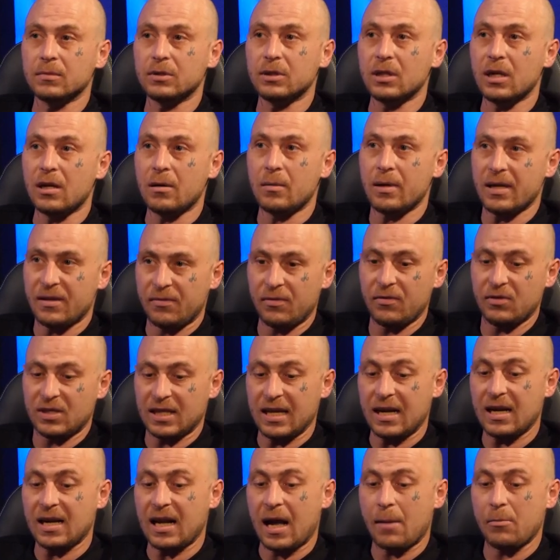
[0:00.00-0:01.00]
Do you know, if he's
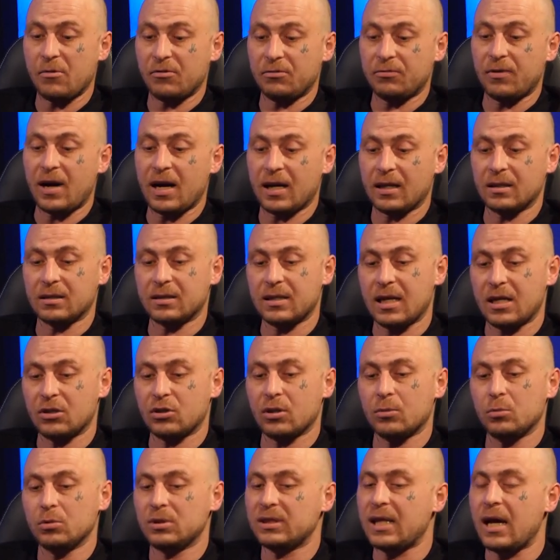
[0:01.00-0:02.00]
gonna come and fucking start
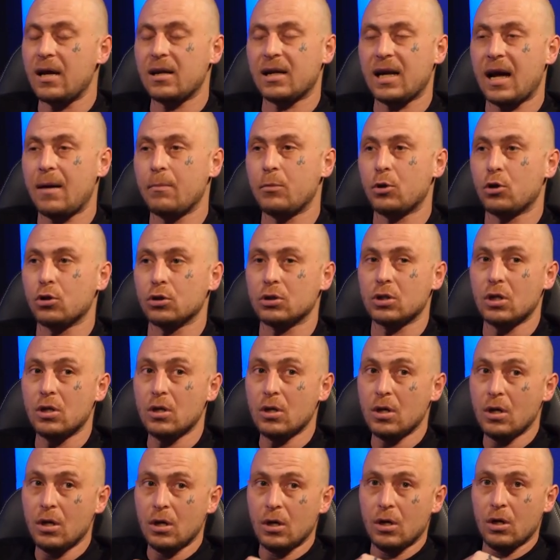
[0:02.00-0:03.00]
trouble, don't come, because,
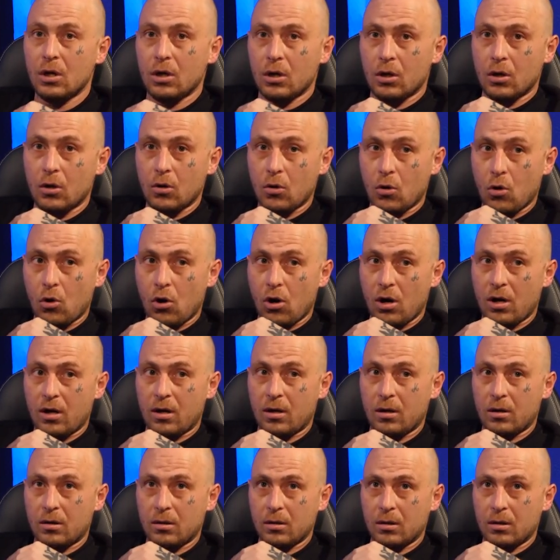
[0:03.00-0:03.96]
or,